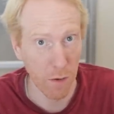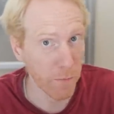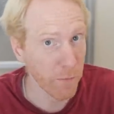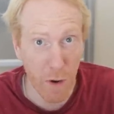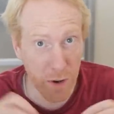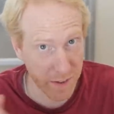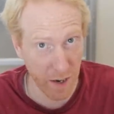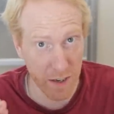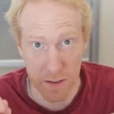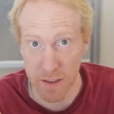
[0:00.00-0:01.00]
very
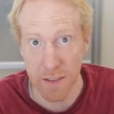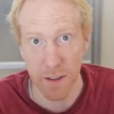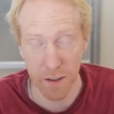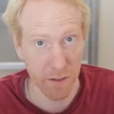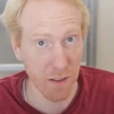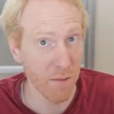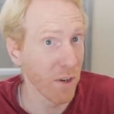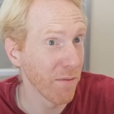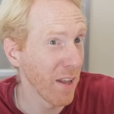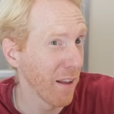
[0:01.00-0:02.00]
tiny details,
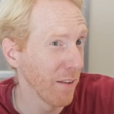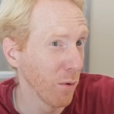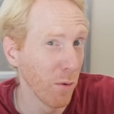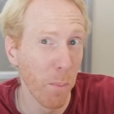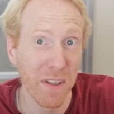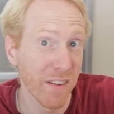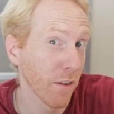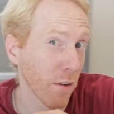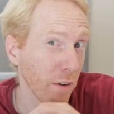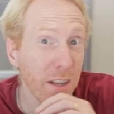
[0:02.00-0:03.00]
even if the
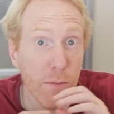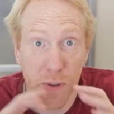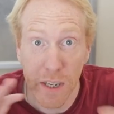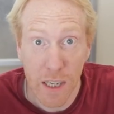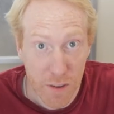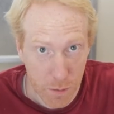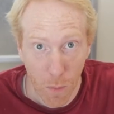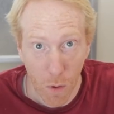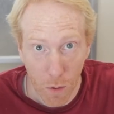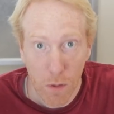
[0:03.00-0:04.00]
pixels are infinitely
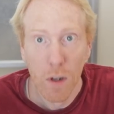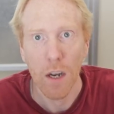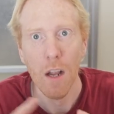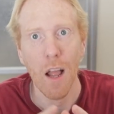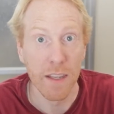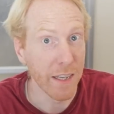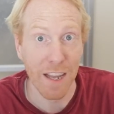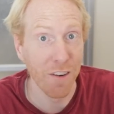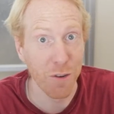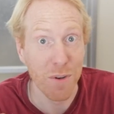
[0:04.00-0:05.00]
small, they
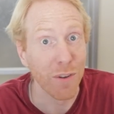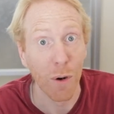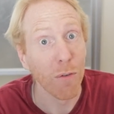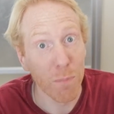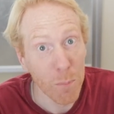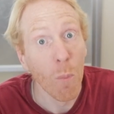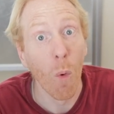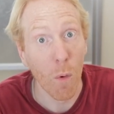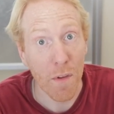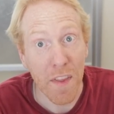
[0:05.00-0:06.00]
cannot resolve
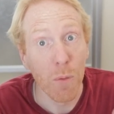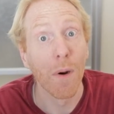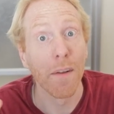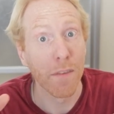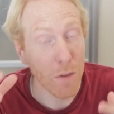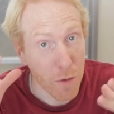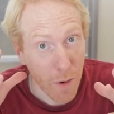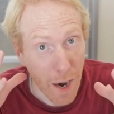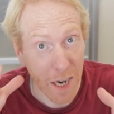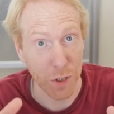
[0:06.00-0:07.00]
more than what
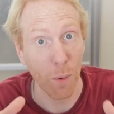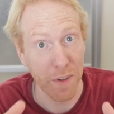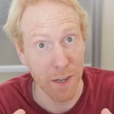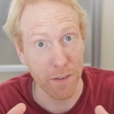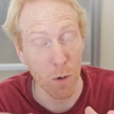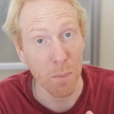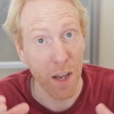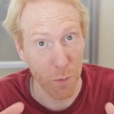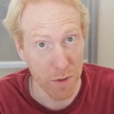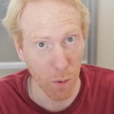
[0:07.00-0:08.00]
your actual telescope
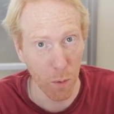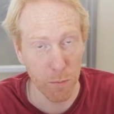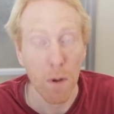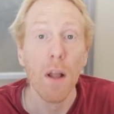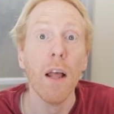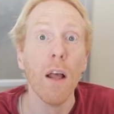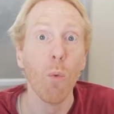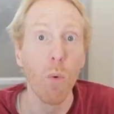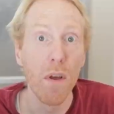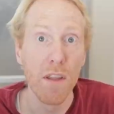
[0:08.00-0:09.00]
can resolve.
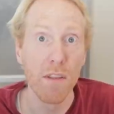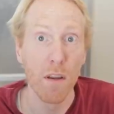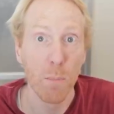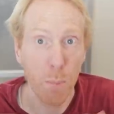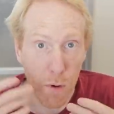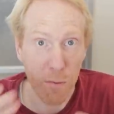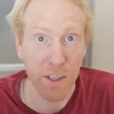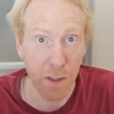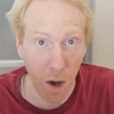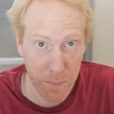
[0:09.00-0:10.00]
With
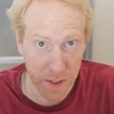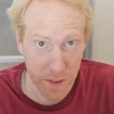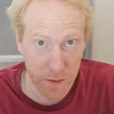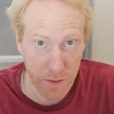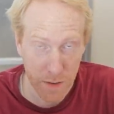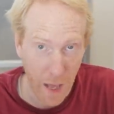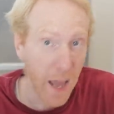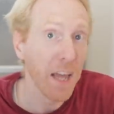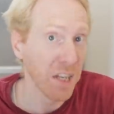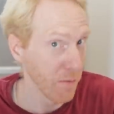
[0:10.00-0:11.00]
perfect optics,
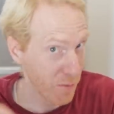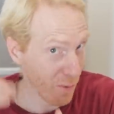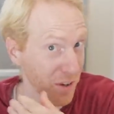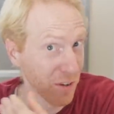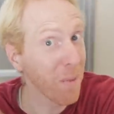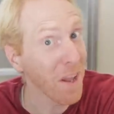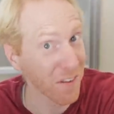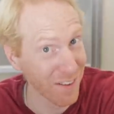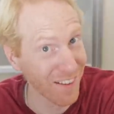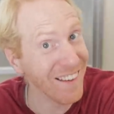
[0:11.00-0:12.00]
and if you're in
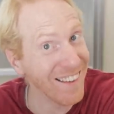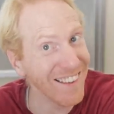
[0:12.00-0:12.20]
space,